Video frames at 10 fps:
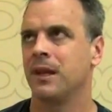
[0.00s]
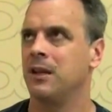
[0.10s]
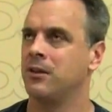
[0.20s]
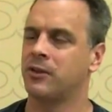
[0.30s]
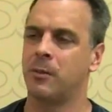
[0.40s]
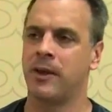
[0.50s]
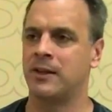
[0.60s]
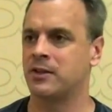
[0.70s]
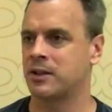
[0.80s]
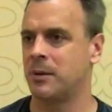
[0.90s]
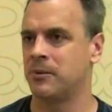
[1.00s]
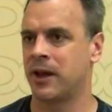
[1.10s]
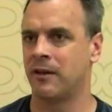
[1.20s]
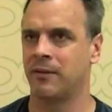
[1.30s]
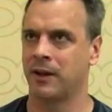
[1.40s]
Some of that just comes
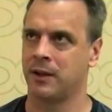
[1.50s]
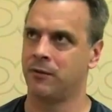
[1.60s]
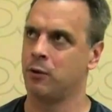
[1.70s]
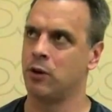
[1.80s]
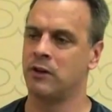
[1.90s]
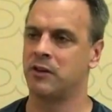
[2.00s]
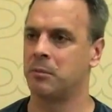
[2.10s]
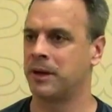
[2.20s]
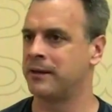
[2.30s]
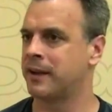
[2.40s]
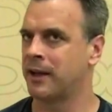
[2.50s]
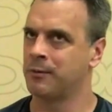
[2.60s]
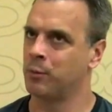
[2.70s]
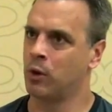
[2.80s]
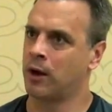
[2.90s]
out of if you need somebody dead,
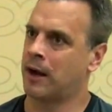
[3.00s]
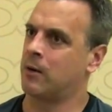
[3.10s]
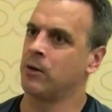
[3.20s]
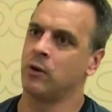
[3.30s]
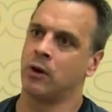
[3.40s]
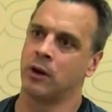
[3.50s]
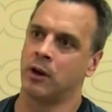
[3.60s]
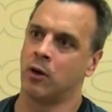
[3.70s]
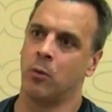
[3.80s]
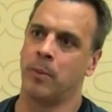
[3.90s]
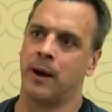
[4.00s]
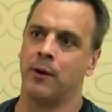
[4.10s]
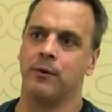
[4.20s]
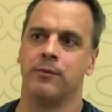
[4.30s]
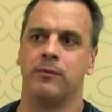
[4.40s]
well, how are you going to go about
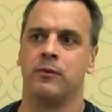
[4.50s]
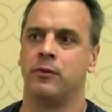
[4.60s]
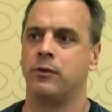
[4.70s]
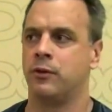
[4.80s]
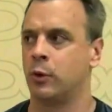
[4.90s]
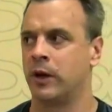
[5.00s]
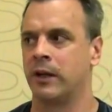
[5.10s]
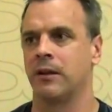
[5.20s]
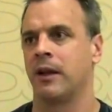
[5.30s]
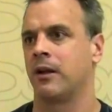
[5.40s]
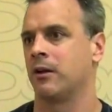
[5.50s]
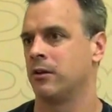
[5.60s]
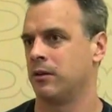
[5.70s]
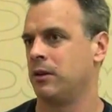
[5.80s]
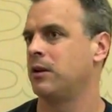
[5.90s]
doing it? Are
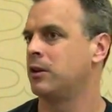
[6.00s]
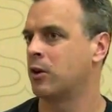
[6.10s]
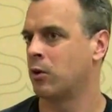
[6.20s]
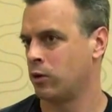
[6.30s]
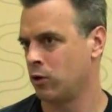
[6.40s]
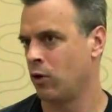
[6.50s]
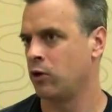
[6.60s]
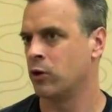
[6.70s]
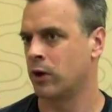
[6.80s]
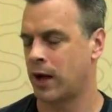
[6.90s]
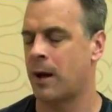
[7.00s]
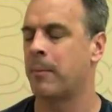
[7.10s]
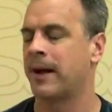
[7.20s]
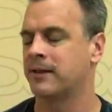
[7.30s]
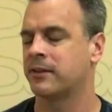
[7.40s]
you your
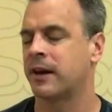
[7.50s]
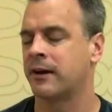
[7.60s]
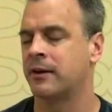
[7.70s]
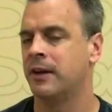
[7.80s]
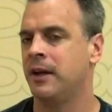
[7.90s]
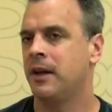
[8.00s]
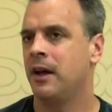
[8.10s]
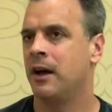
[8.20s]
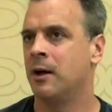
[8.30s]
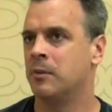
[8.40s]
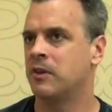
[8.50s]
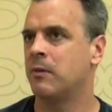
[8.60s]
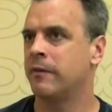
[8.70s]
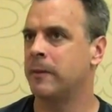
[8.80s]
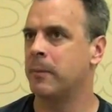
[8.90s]
combat style? Some
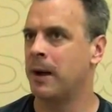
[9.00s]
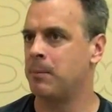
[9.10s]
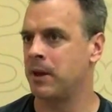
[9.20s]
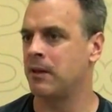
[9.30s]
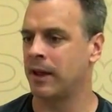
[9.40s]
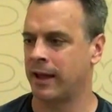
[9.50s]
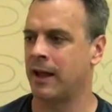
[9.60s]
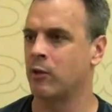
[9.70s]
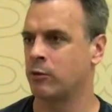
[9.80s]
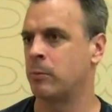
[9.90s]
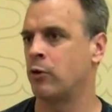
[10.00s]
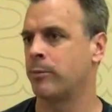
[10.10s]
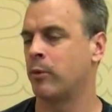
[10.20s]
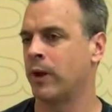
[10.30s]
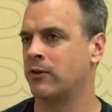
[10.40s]
of it might be hey, there's
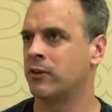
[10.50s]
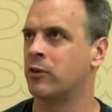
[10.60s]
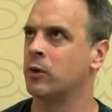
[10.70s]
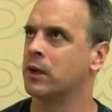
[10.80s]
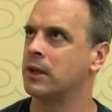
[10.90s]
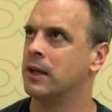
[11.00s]
multiple ways to do it.